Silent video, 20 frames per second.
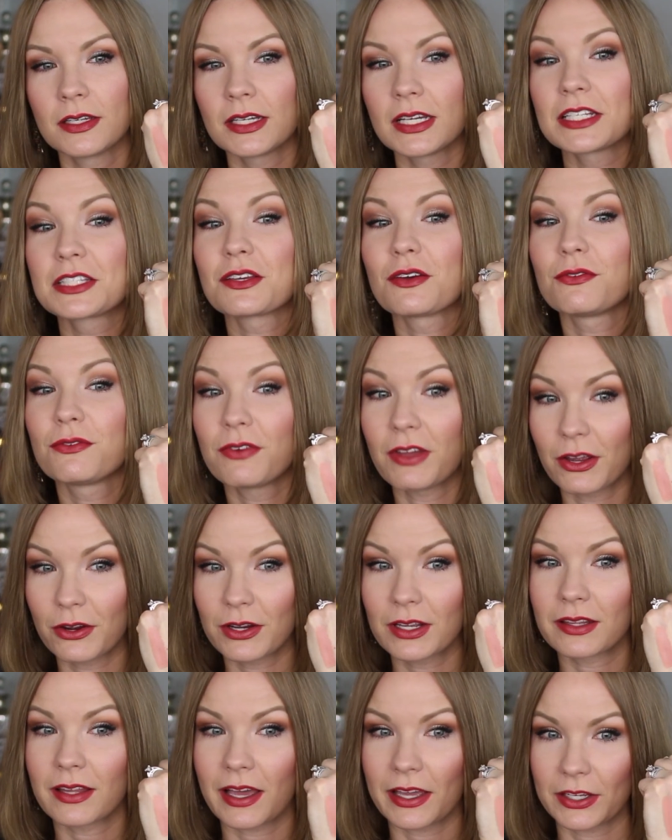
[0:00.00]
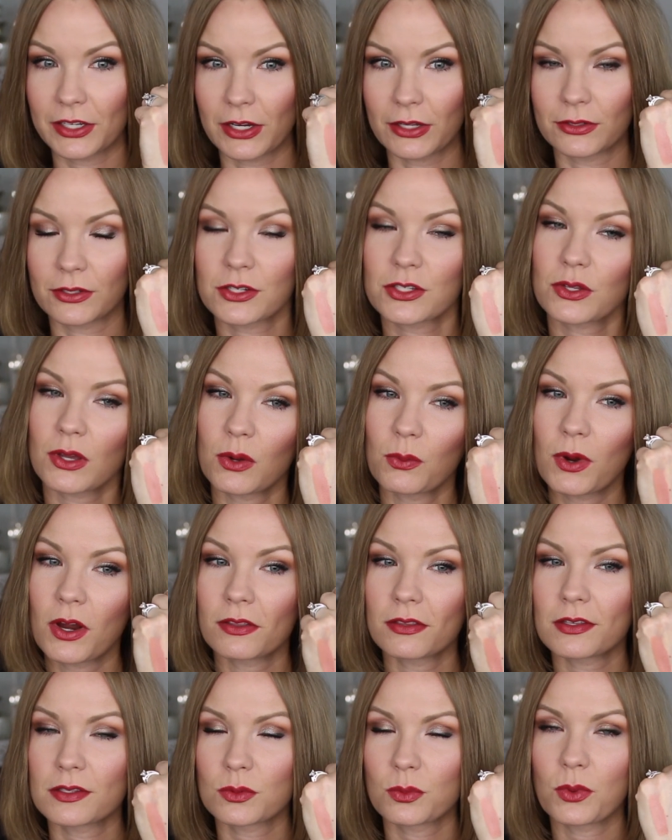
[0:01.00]
It's a very light color. So I
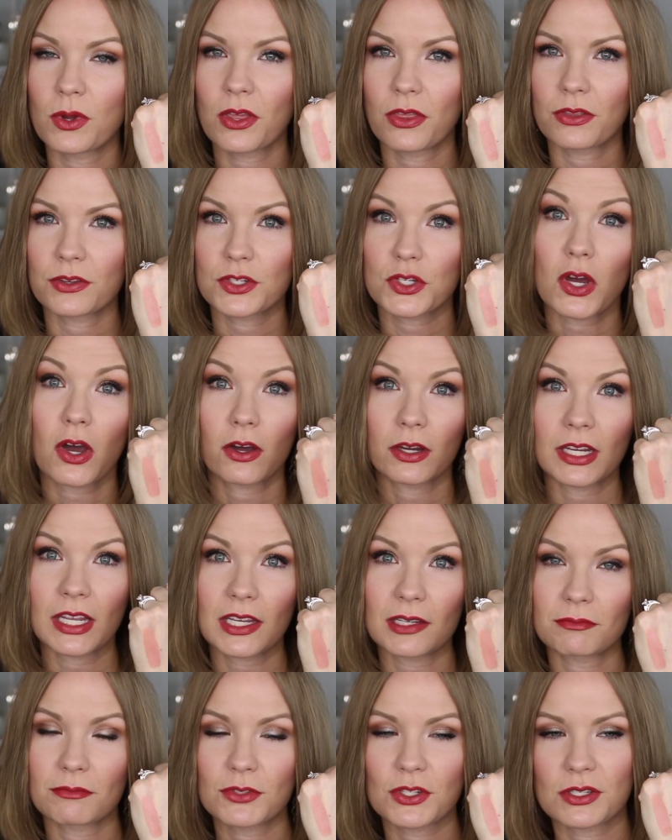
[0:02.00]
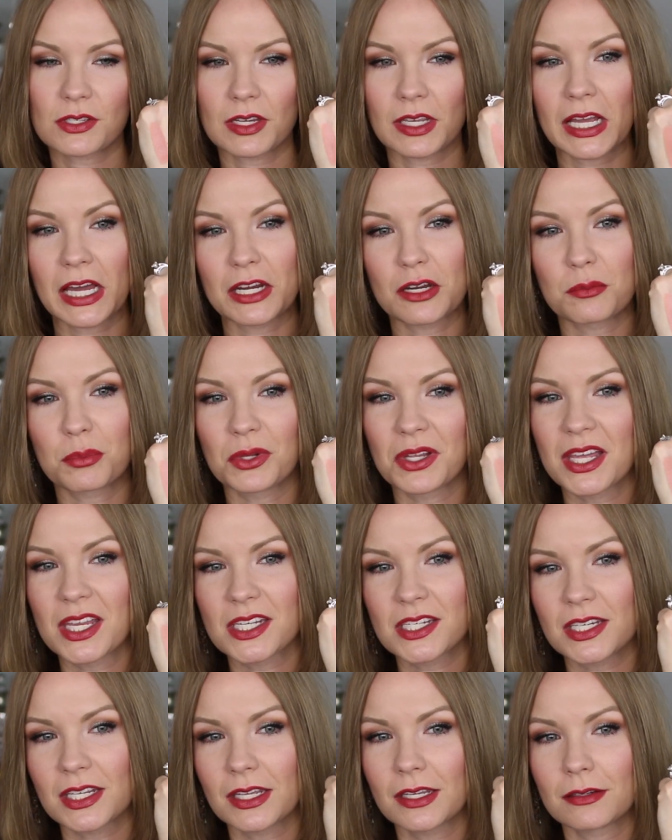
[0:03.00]
wear this with Tawny just to kind of
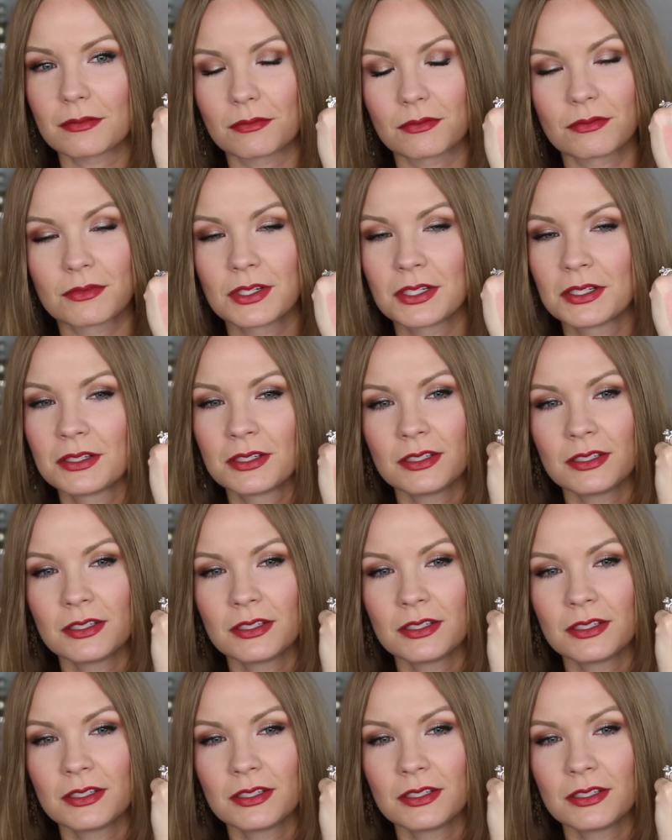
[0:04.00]
blend it, and,